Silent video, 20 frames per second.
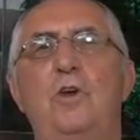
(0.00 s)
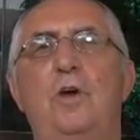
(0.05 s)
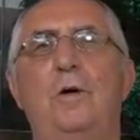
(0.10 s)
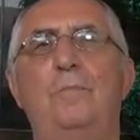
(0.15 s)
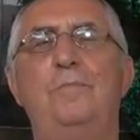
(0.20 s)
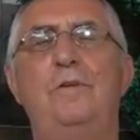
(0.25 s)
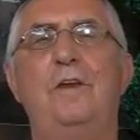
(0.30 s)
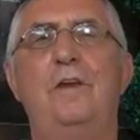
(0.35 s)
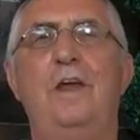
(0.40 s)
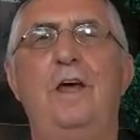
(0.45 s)
you
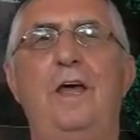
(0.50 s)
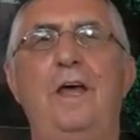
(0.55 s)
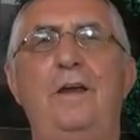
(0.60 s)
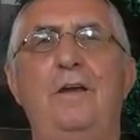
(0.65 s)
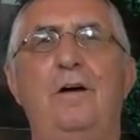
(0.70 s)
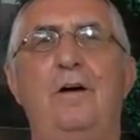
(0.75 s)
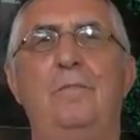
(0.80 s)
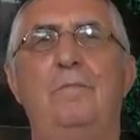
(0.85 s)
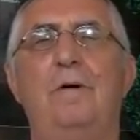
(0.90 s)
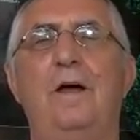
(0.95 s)
up to date
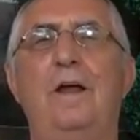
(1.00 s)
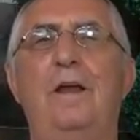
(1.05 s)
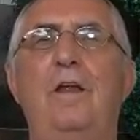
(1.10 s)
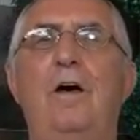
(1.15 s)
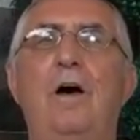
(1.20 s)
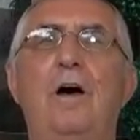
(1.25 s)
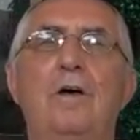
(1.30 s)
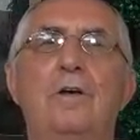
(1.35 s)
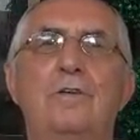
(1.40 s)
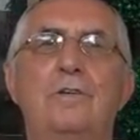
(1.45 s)
on my
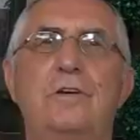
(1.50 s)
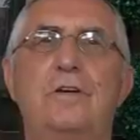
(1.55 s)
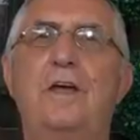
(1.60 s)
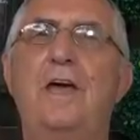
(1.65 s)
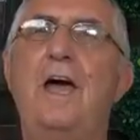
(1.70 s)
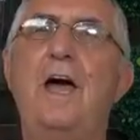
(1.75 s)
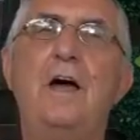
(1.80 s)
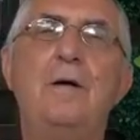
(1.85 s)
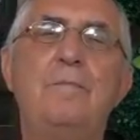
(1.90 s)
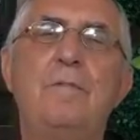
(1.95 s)
lost
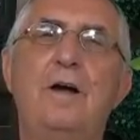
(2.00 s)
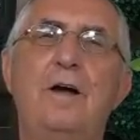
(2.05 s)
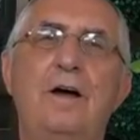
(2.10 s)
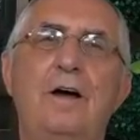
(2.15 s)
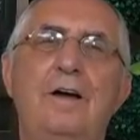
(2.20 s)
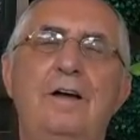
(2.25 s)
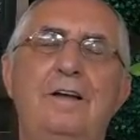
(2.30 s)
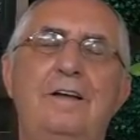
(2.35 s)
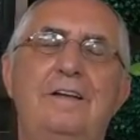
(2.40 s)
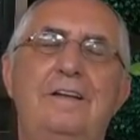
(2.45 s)

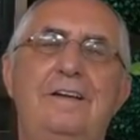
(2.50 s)
camera.